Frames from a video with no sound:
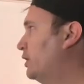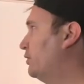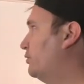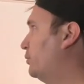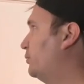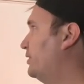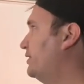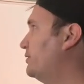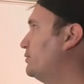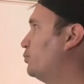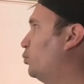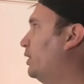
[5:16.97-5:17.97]
So this
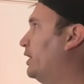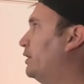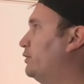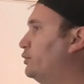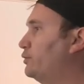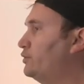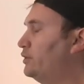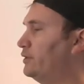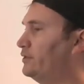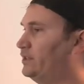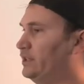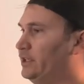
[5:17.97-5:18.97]
is where you'll
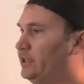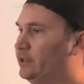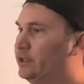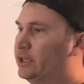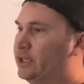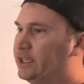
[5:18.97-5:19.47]
start seeing